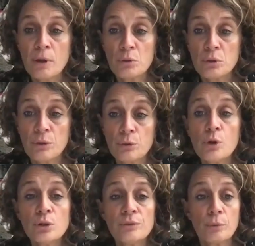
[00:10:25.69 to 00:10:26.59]
The United
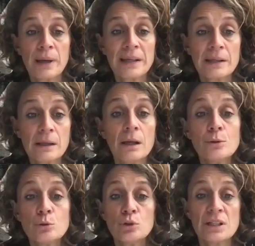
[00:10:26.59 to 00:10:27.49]
Nations, the
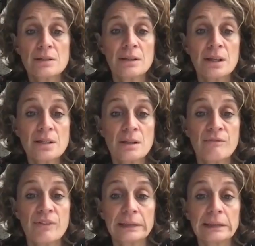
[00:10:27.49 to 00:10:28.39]
EU, and the
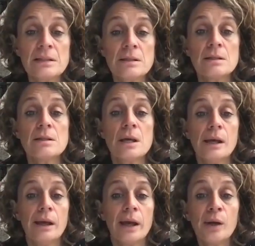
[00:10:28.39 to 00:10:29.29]
bourgeois governments
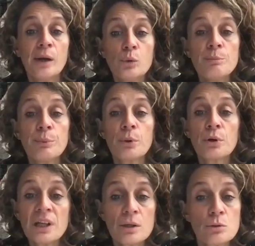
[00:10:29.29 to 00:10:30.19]
have an
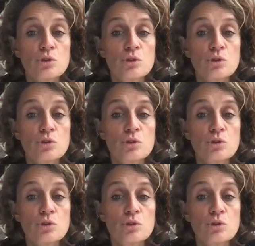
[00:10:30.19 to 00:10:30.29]
obligation